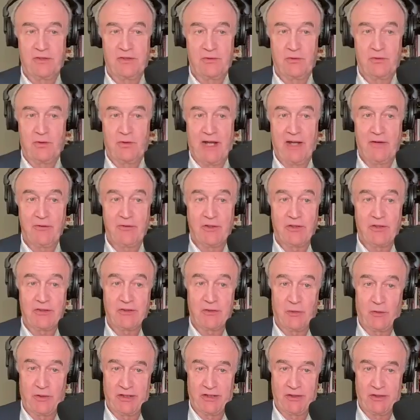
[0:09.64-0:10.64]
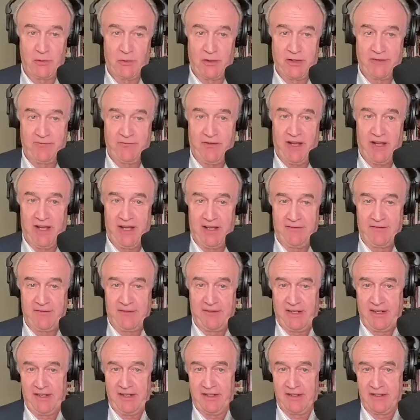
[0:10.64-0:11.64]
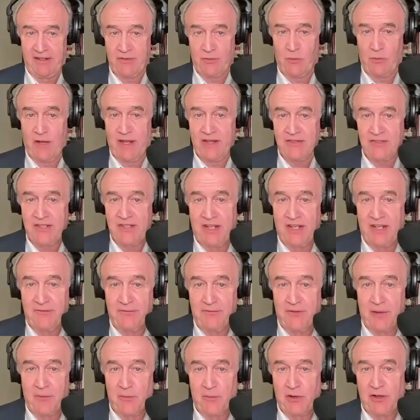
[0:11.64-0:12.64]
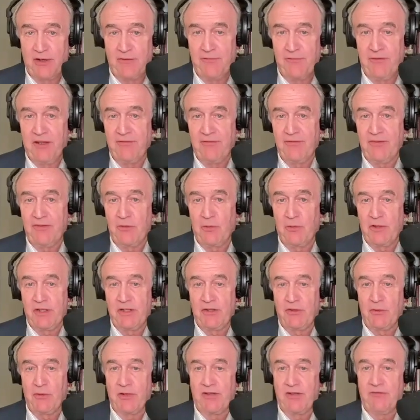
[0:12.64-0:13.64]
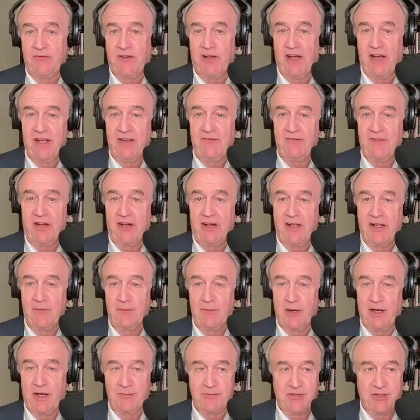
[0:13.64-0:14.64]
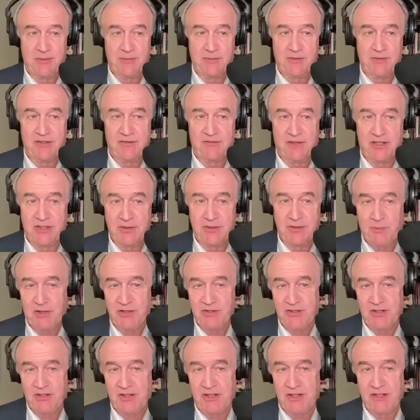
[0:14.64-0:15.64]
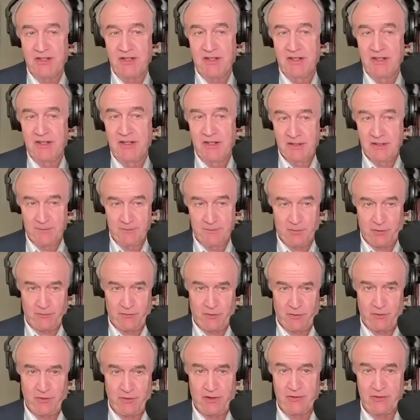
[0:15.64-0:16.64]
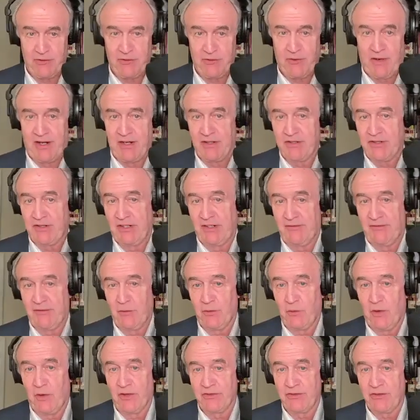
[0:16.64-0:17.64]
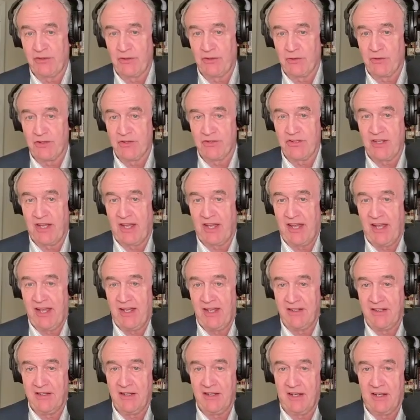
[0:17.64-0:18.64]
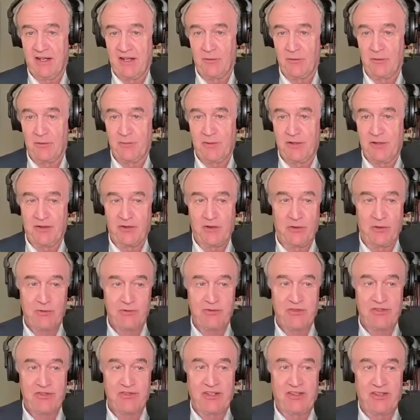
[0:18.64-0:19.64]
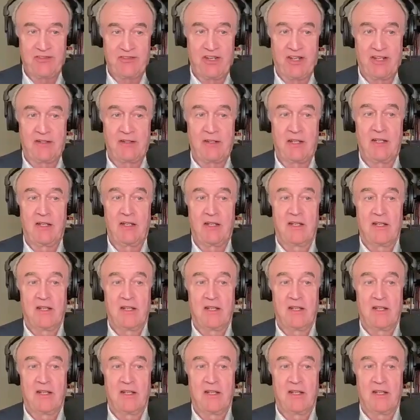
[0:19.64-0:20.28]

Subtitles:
to Outlook 2025. It is Wednesday, February 5th, 2025. I am Bob Simpson, Vice President, Portfolio Strategy for Wealth Stewards, and I will be your host this evening.